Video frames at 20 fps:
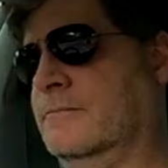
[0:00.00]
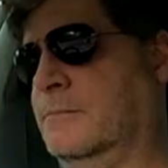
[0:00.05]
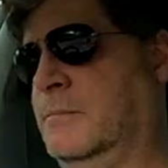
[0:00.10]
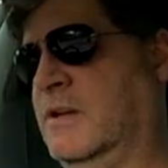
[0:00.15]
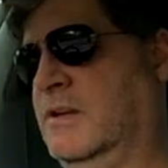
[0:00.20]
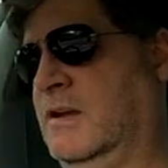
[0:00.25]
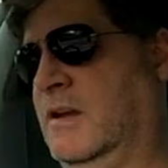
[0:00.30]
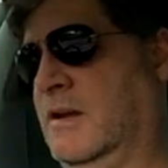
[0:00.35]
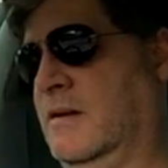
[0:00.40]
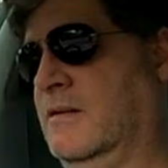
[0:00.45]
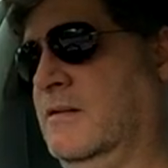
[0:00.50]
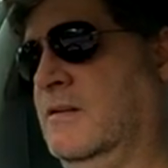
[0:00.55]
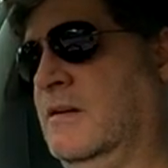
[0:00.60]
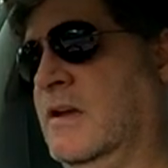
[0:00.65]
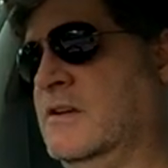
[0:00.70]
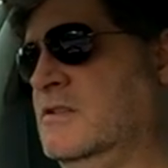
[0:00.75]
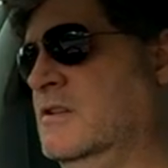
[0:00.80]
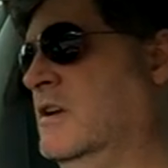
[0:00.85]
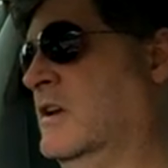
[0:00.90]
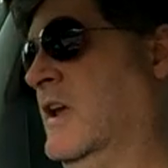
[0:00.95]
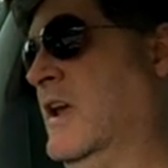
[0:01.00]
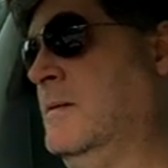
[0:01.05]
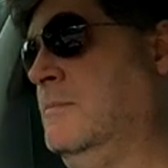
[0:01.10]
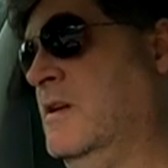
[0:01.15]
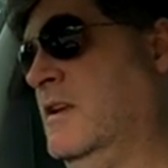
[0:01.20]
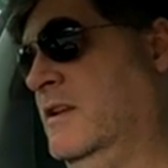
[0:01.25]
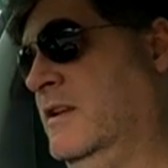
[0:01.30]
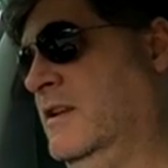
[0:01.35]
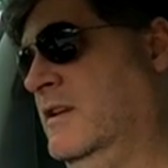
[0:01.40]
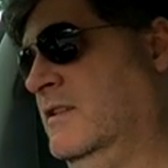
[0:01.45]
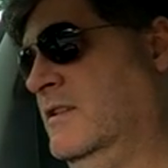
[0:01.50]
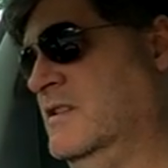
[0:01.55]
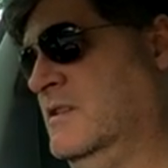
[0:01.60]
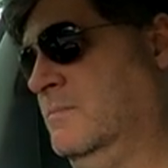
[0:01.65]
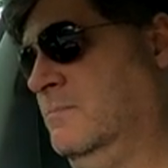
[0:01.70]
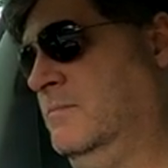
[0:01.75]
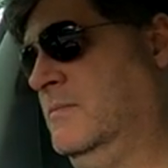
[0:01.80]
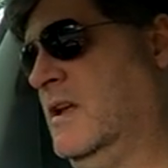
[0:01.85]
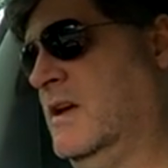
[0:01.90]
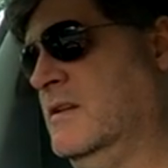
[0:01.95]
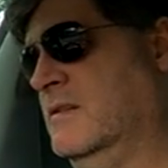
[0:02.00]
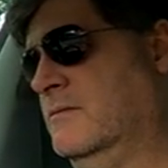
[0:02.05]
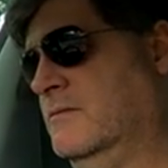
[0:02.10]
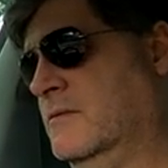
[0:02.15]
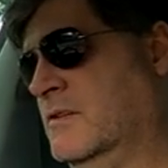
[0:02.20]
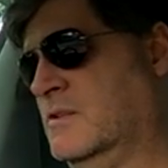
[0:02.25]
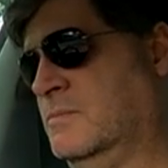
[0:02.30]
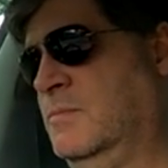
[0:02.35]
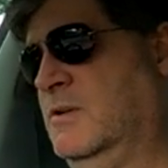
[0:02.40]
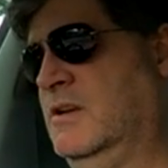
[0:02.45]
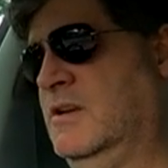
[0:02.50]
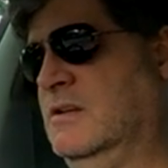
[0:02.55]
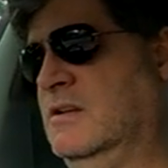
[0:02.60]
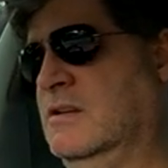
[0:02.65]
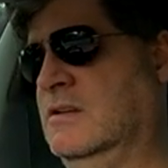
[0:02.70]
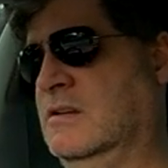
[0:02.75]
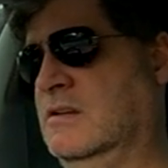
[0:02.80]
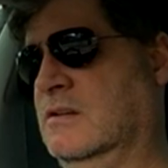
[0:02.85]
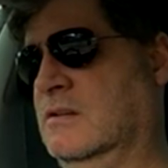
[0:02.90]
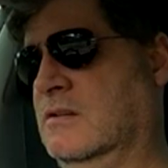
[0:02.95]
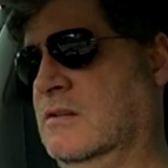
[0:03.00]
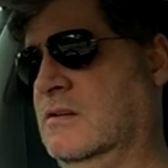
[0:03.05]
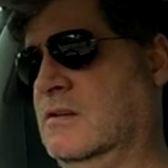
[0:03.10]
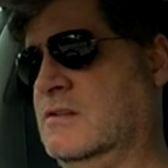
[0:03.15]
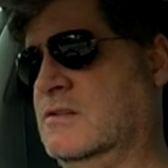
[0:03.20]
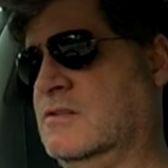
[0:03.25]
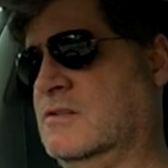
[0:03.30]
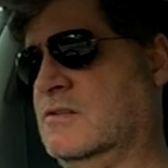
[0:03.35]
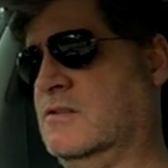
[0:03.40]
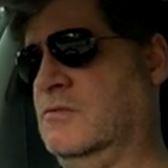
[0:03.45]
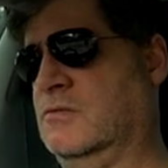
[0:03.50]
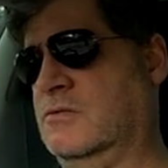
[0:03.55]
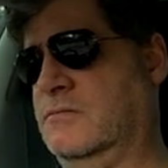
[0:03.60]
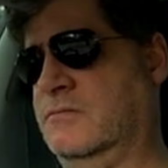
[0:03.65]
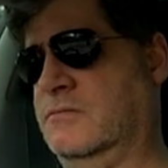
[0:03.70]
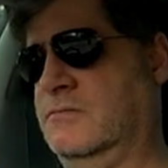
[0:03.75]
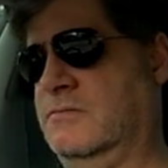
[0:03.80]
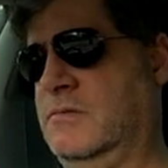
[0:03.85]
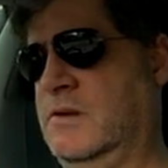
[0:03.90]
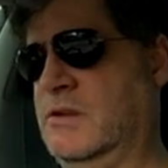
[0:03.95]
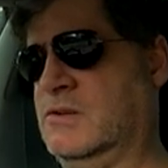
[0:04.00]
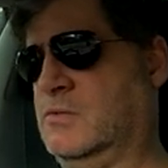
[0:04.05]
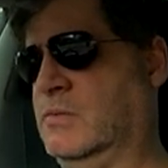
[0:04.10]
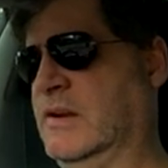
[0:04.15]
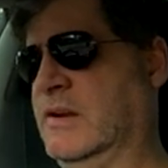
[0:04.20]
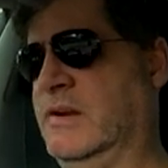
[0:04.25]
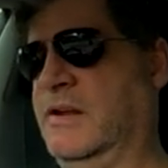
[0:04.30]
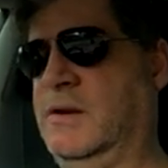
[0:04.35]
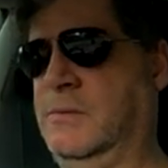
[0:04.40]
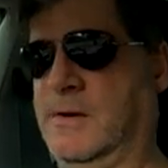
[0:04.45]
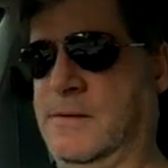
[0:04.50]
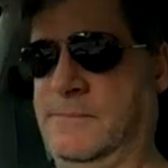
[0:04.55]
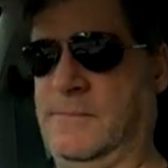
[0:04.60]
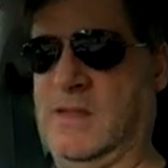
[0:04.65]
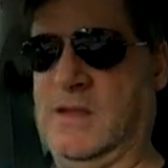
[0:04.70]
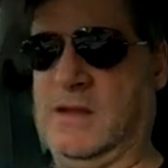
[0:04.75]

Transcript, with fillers: But yeah, actually, you can be legally done speeding. It's sort of, it's weird. Anyway,